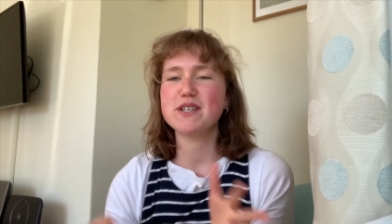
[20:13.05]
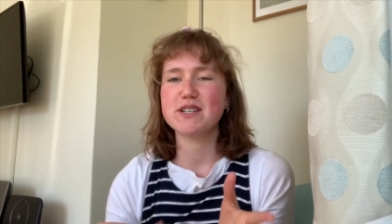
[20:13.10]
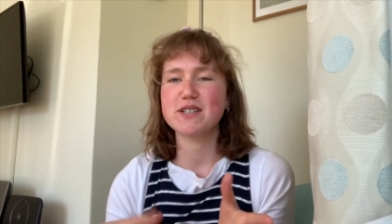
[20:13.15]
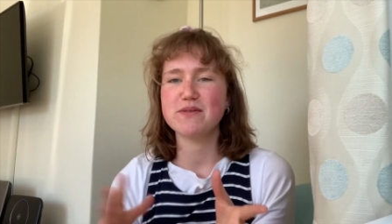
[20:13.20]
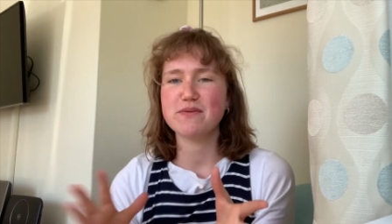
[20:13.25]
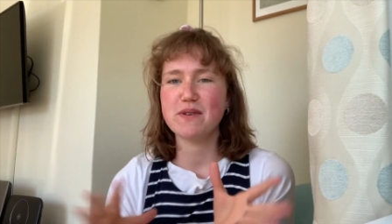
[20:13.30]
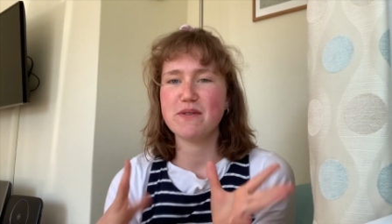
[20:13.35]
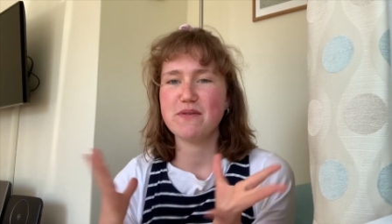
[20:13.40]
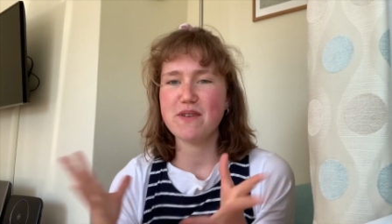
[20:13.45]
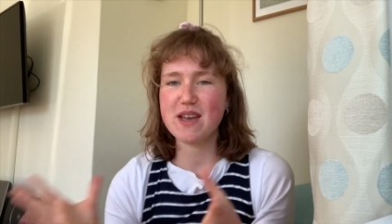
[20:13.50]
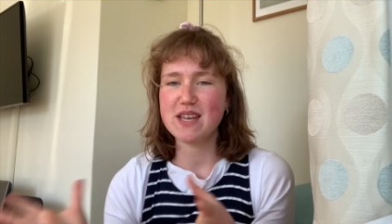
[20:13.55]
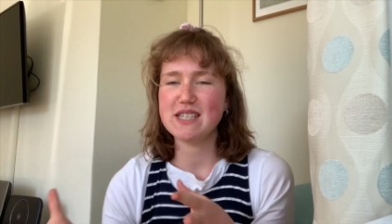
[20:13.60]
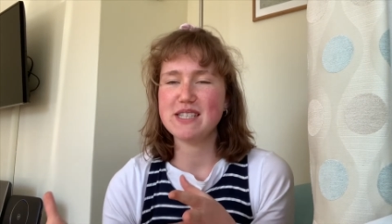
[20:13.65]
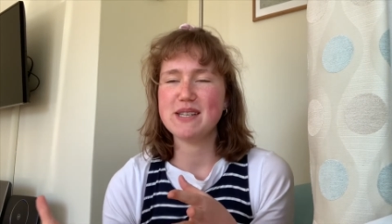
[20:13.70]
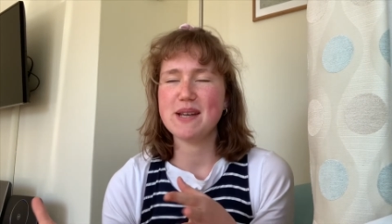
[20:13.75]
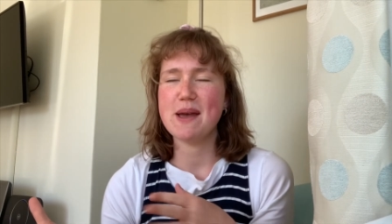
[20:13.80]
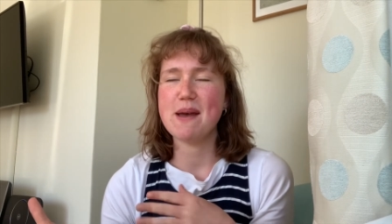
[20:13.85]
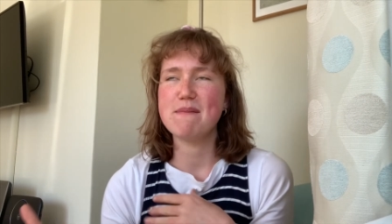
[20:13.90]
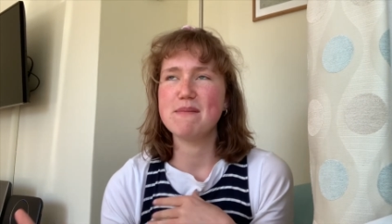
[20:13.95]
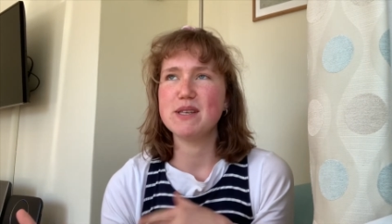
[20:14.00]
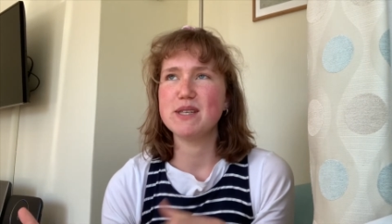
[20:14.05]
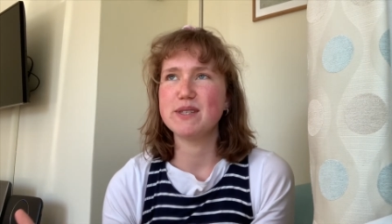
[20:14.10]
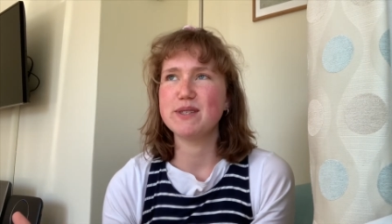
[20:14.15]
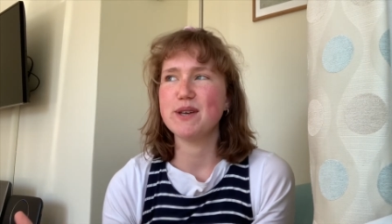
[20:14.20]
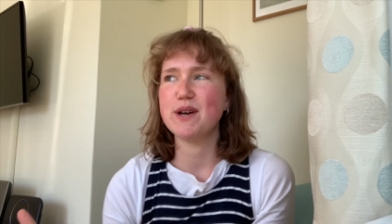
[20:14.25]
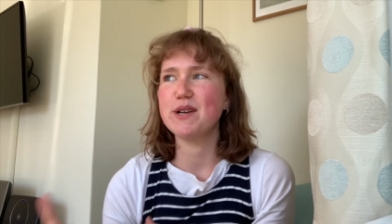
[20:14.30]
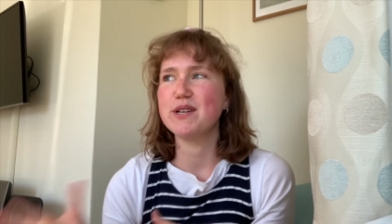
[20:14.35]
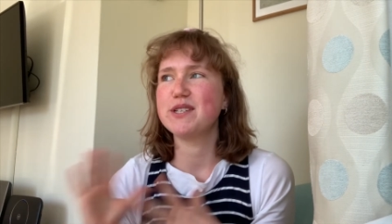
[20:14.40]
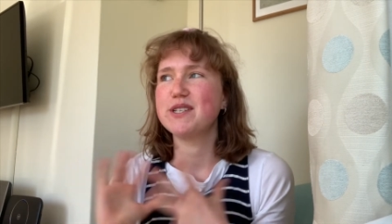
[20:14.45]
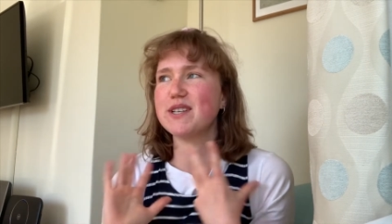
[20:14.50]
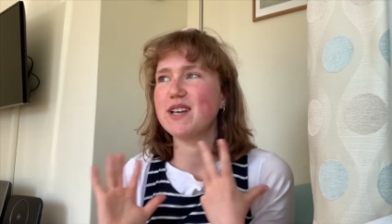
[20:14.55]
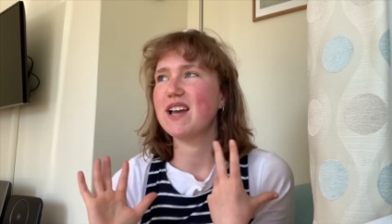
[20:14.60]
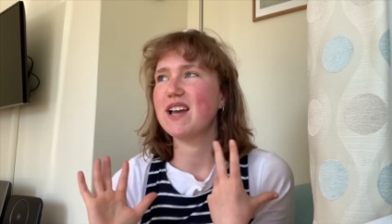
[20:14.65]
just refers to him as such.